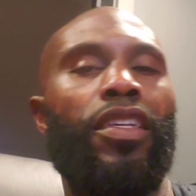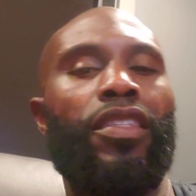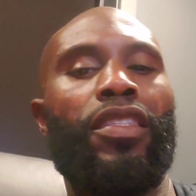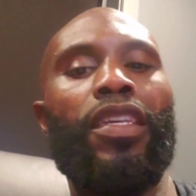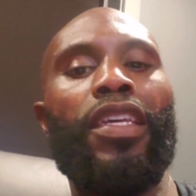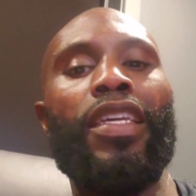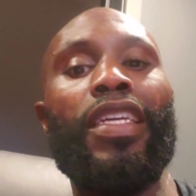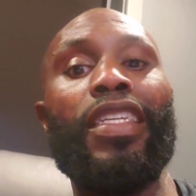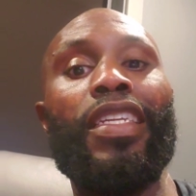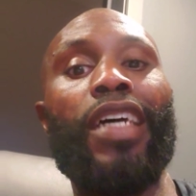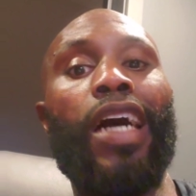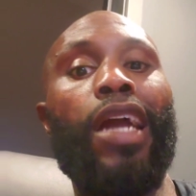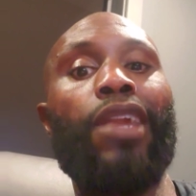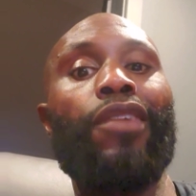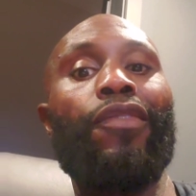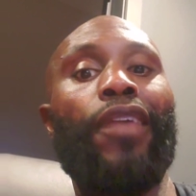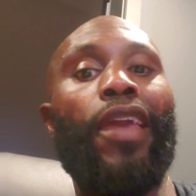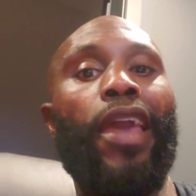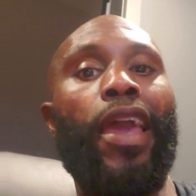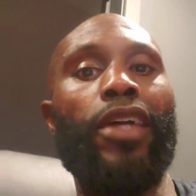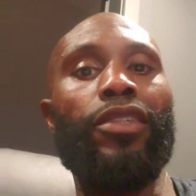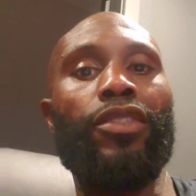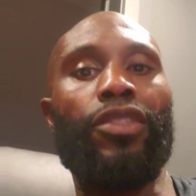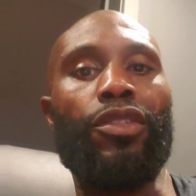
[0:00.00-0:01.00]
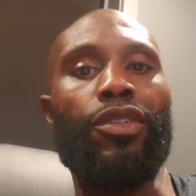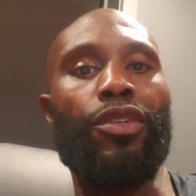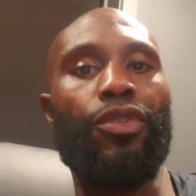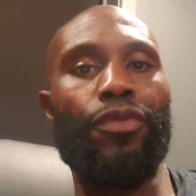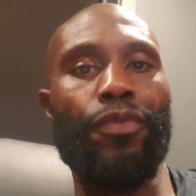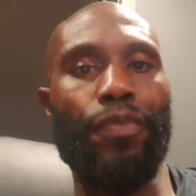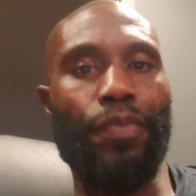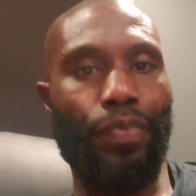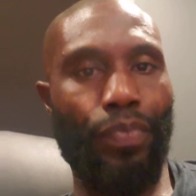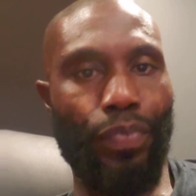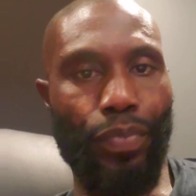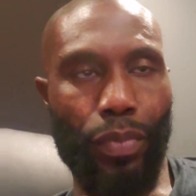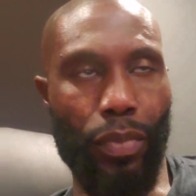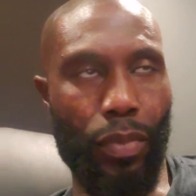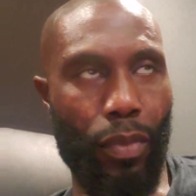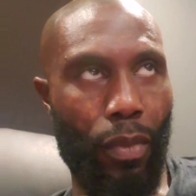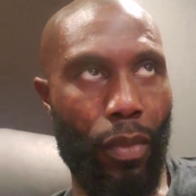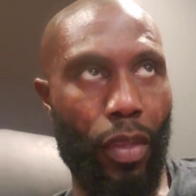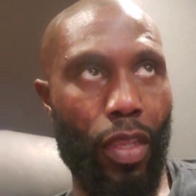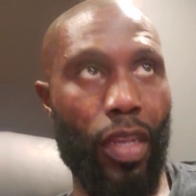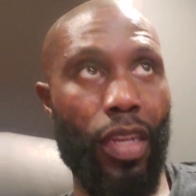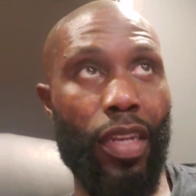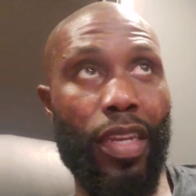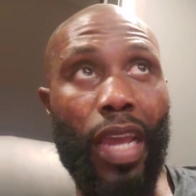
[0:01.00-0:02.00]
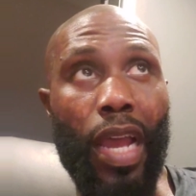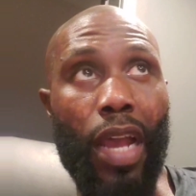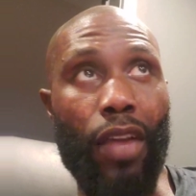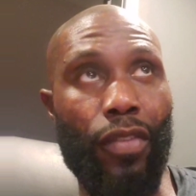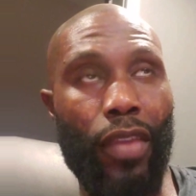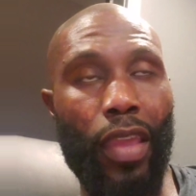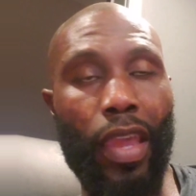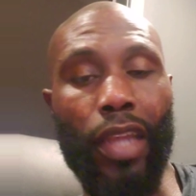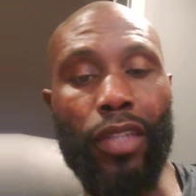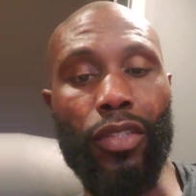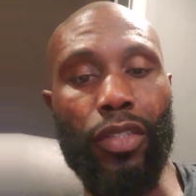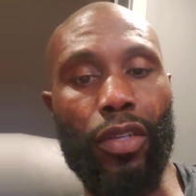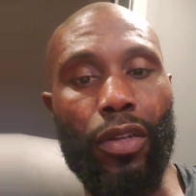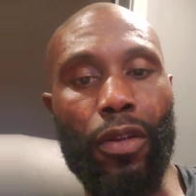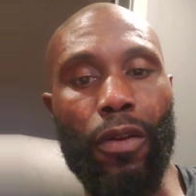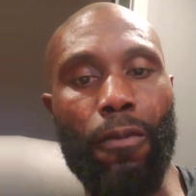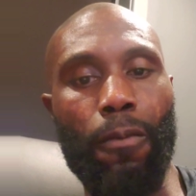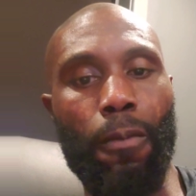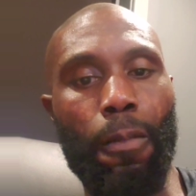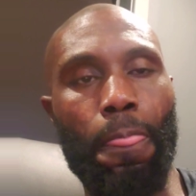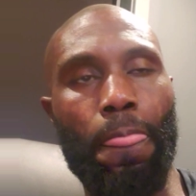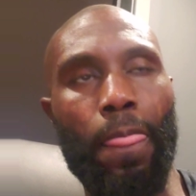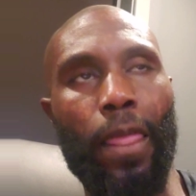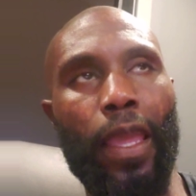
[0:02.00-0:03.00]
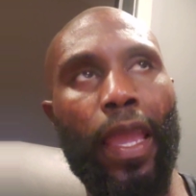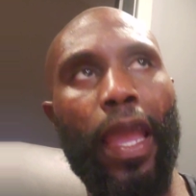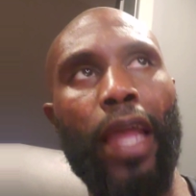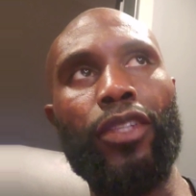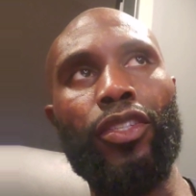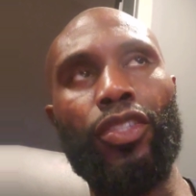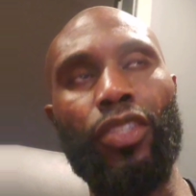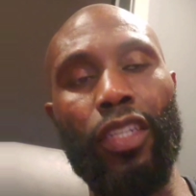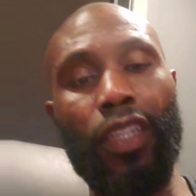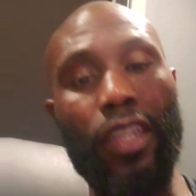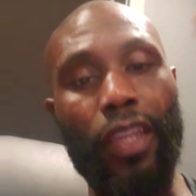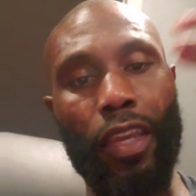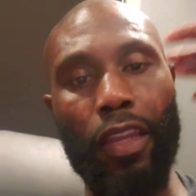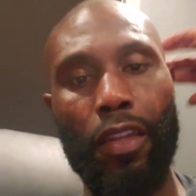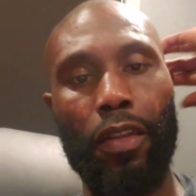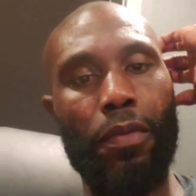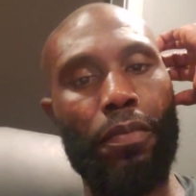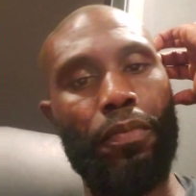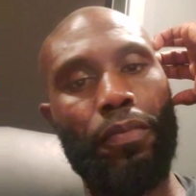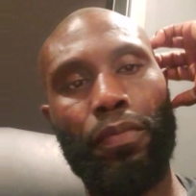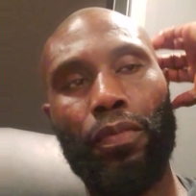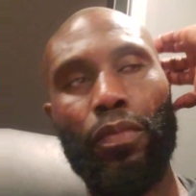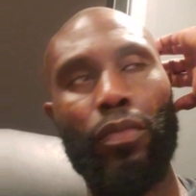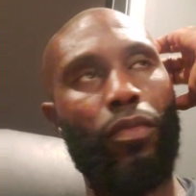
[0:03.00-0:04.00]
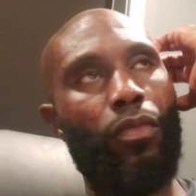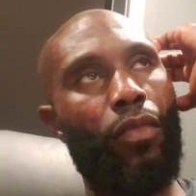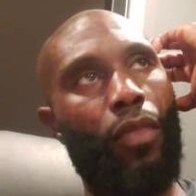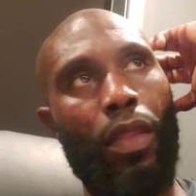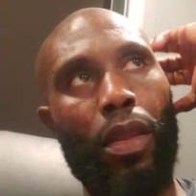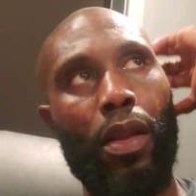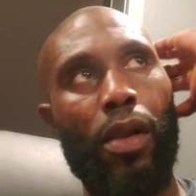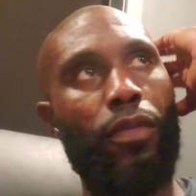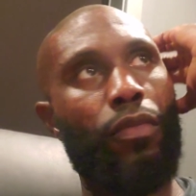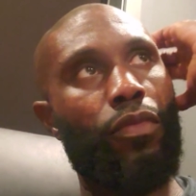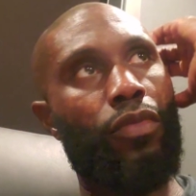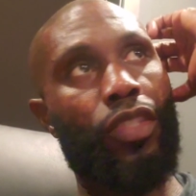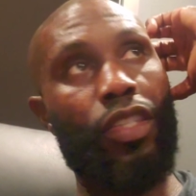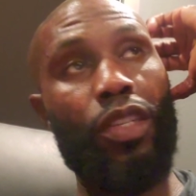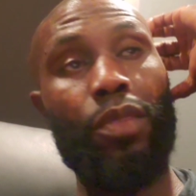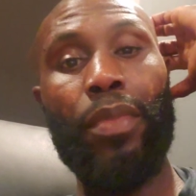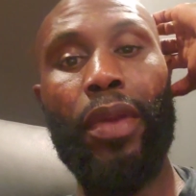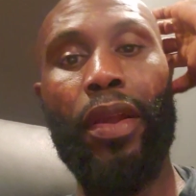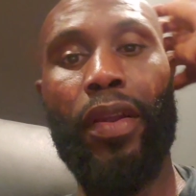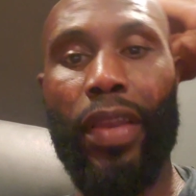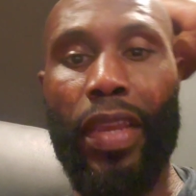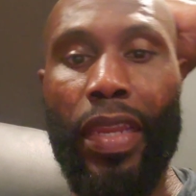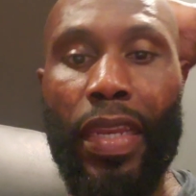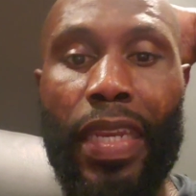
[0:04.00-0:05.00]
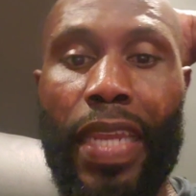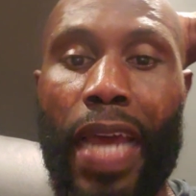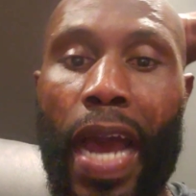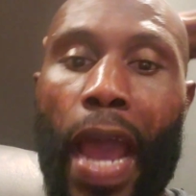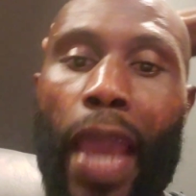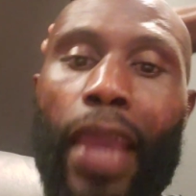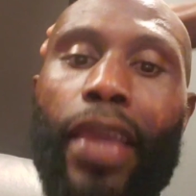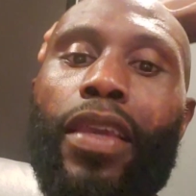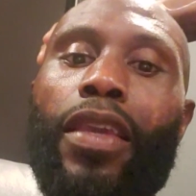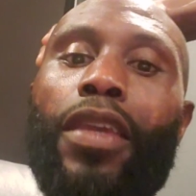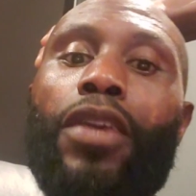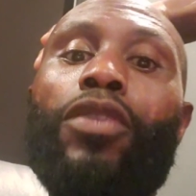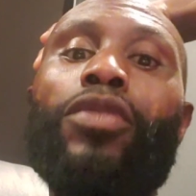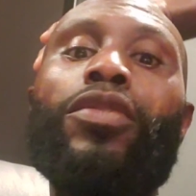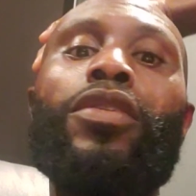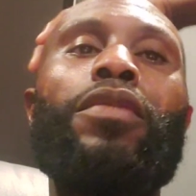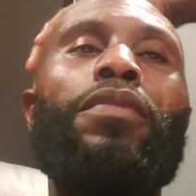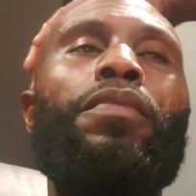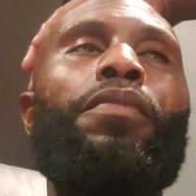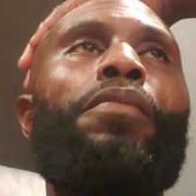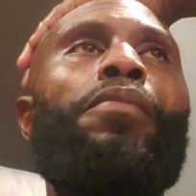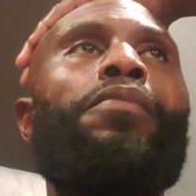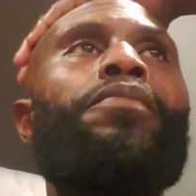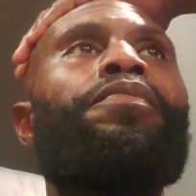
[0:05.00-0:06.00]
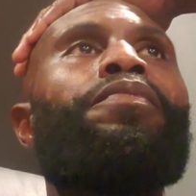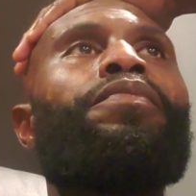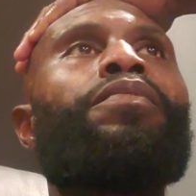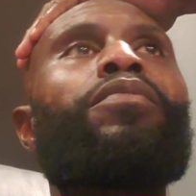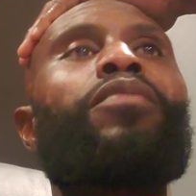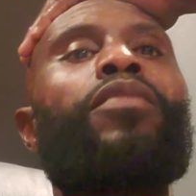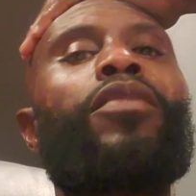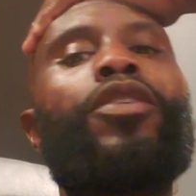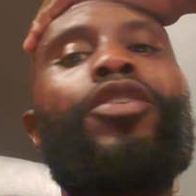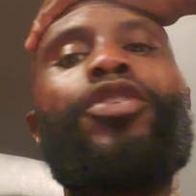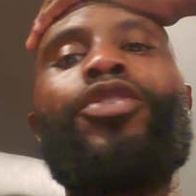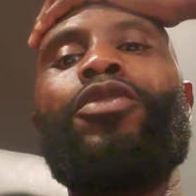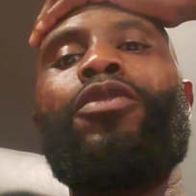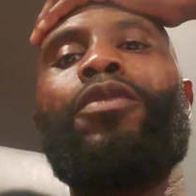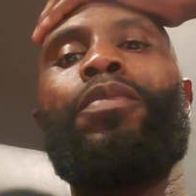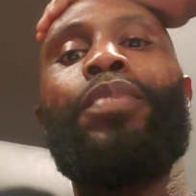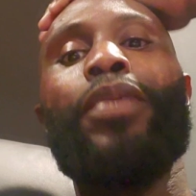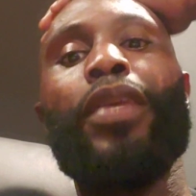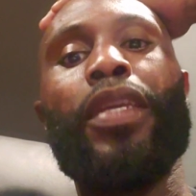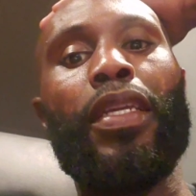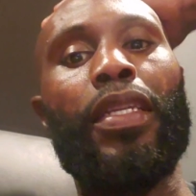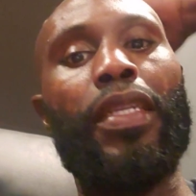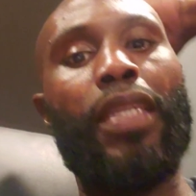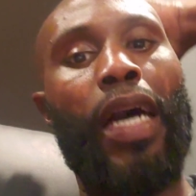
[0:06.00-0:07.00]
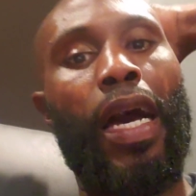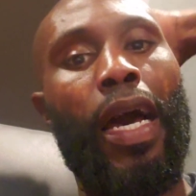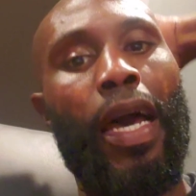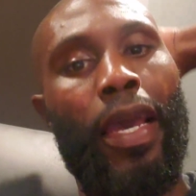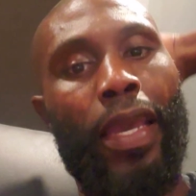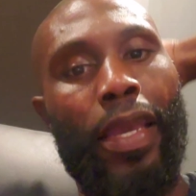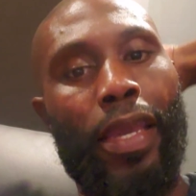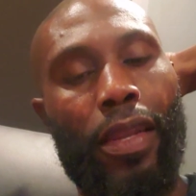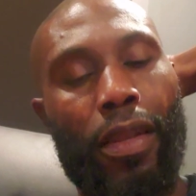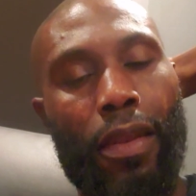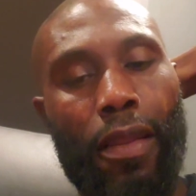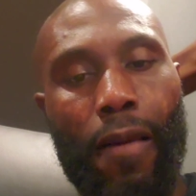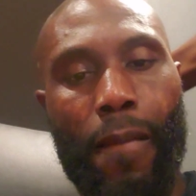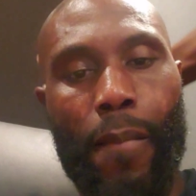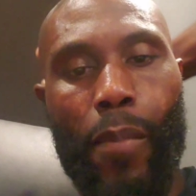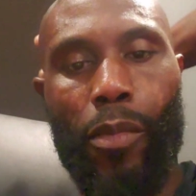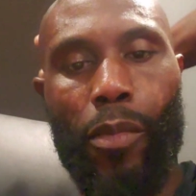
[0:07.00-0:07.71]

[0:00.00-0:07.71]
They say he died of cancer. He didn't die of cancer. Cancer didn't kill him. The American diet killed him. The European diet